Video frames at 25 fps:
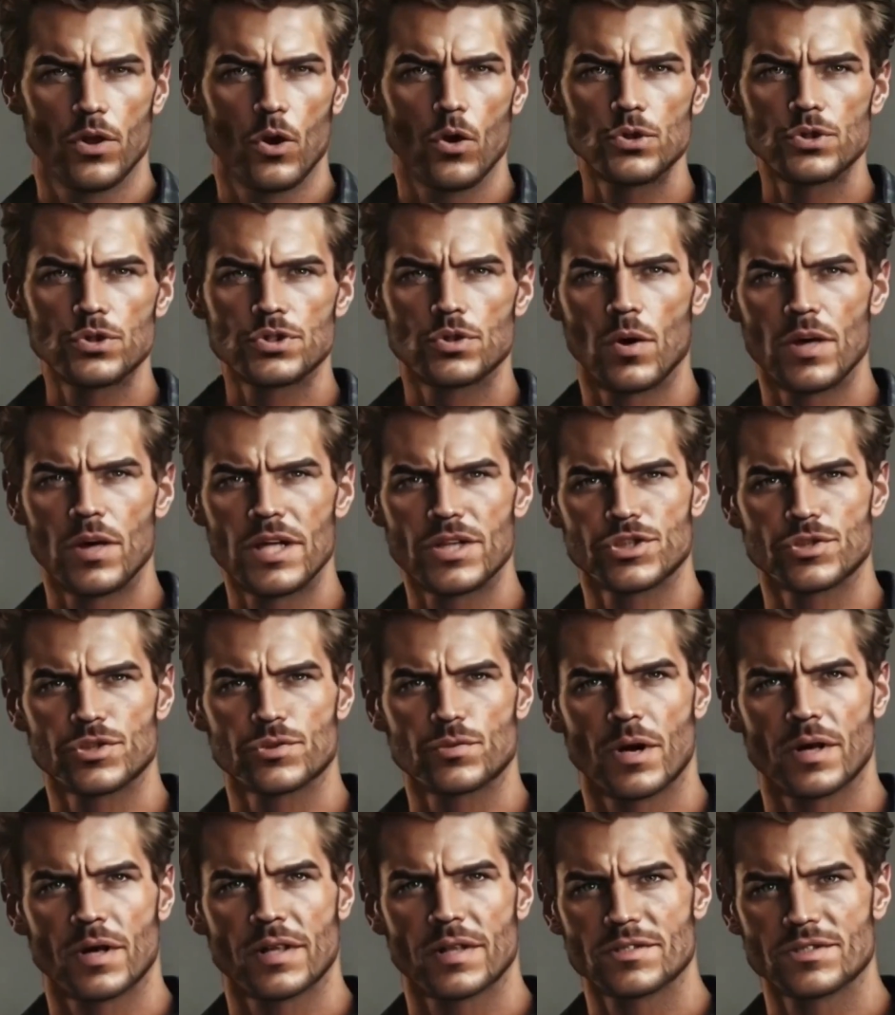host questions
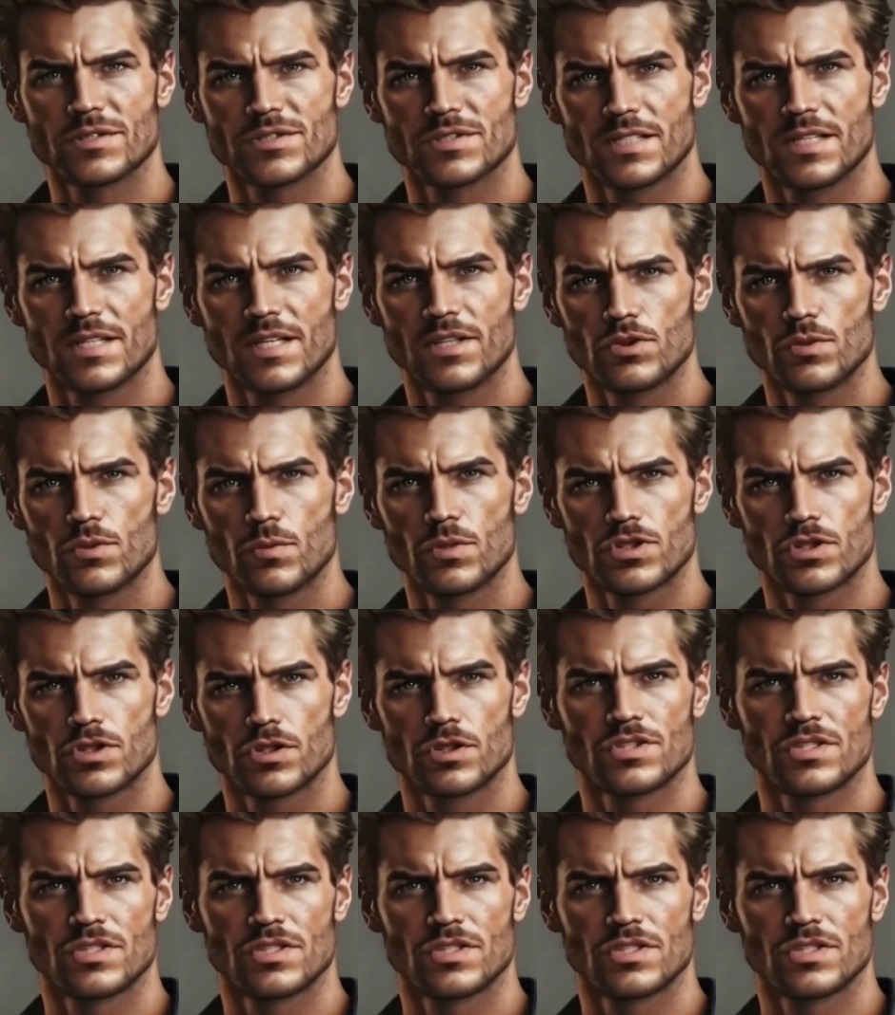whether this is intuition or